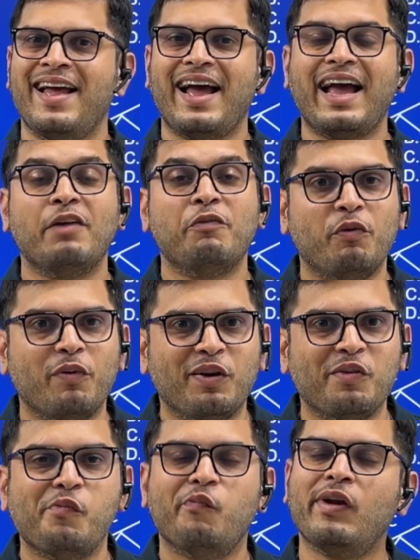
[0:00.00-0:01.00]
Hi everyone,
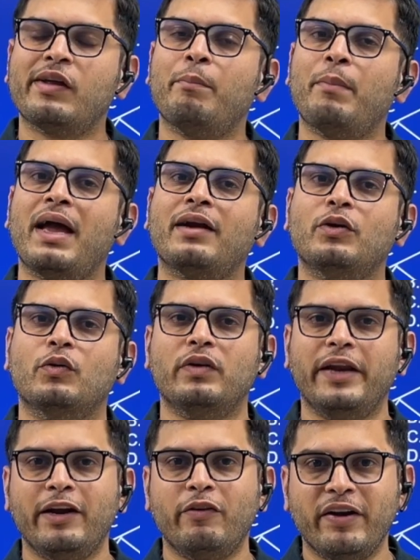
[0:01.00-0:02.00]
welcome back to
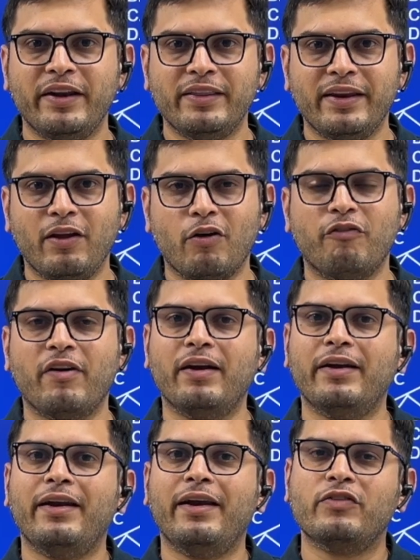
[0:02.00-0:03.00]
day 23 of
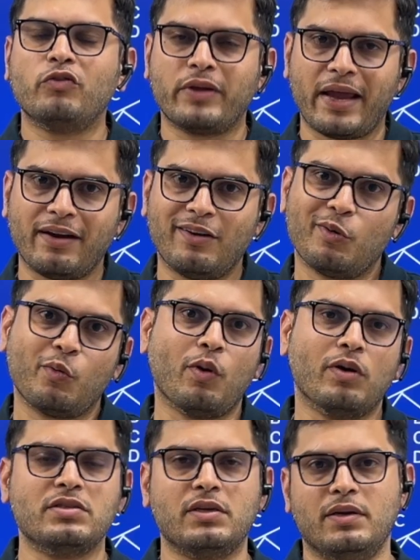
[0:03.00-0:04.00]
100 days to CAT
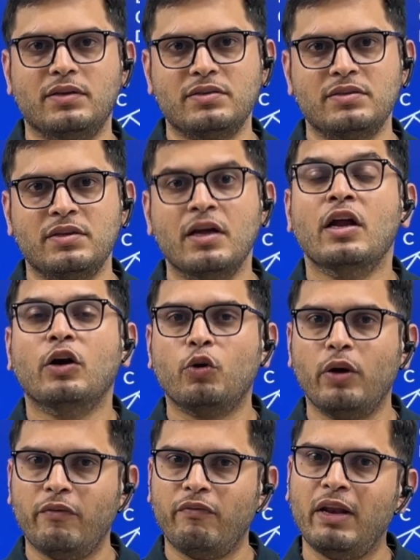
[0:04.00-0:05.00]
Quant series.
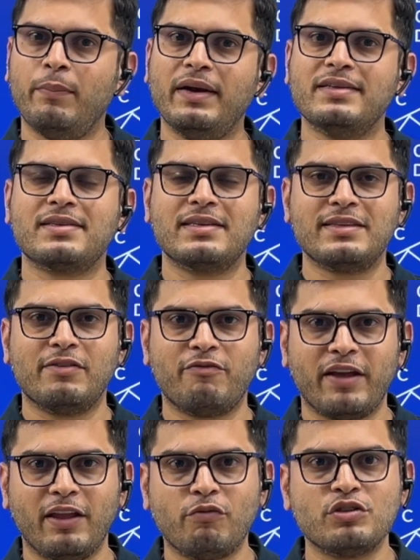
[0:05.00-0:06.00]
Today we'll be discussing
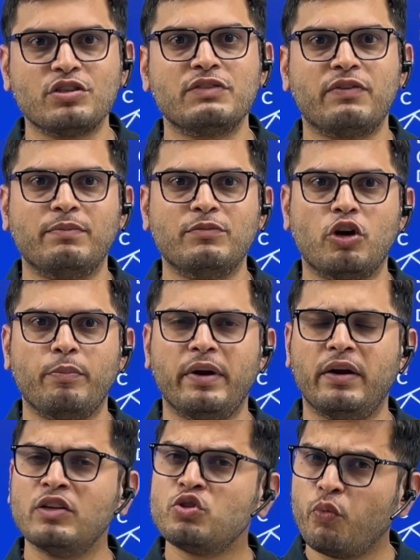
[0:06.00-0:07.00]
5 questions from
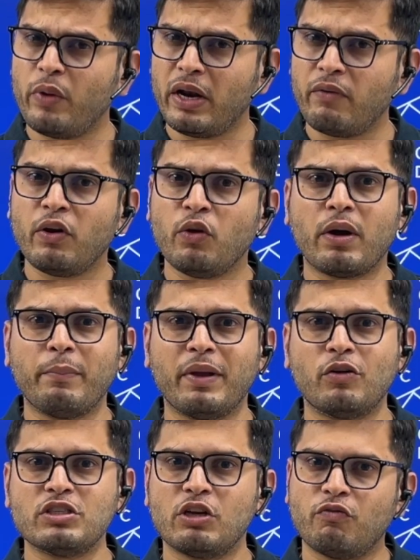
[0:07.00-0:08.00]
geometry. So whenever you come
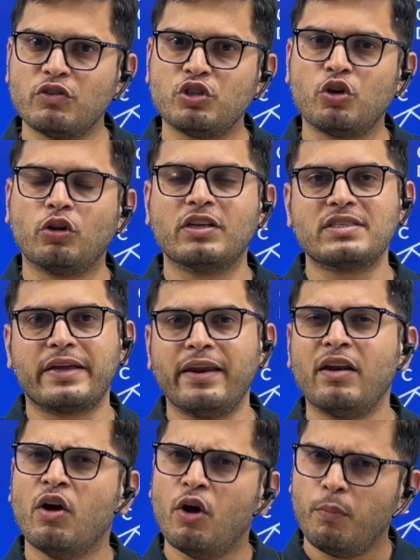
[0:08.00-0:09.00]
across a question on the
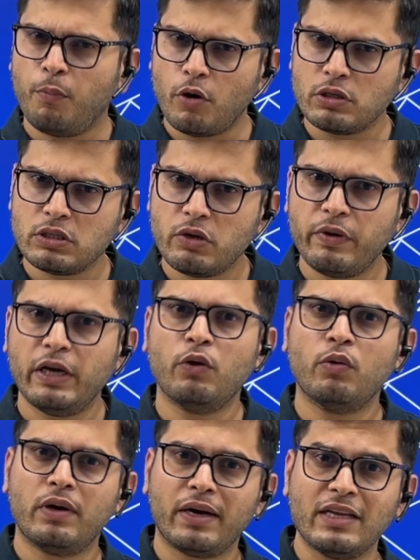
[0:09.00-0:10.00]
screen, pause the
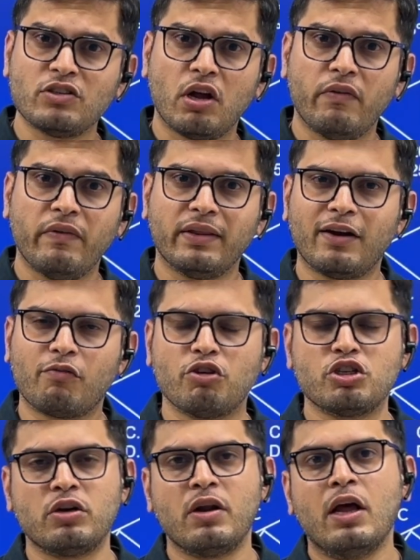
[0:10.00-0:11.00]
video, try solving that
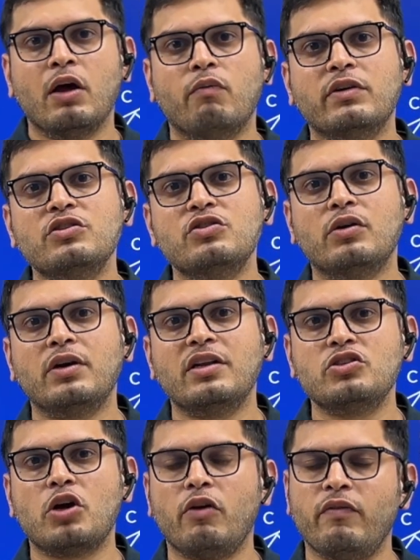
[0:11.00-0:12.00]
question. Once you're done
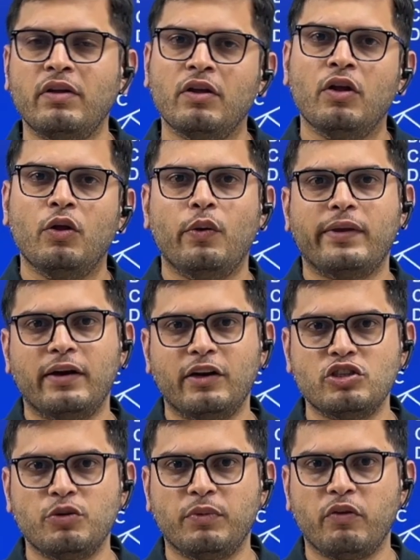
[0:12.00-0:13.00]
solving, you can
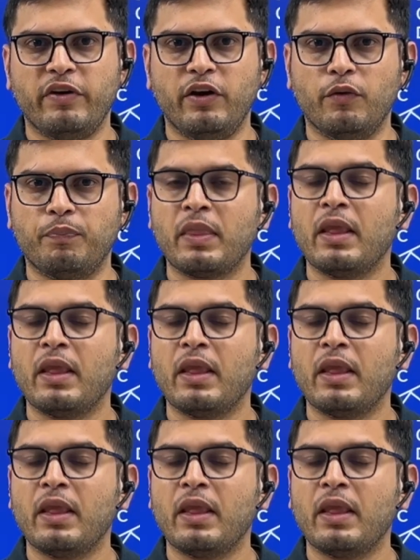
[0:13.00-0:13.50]
resume the video.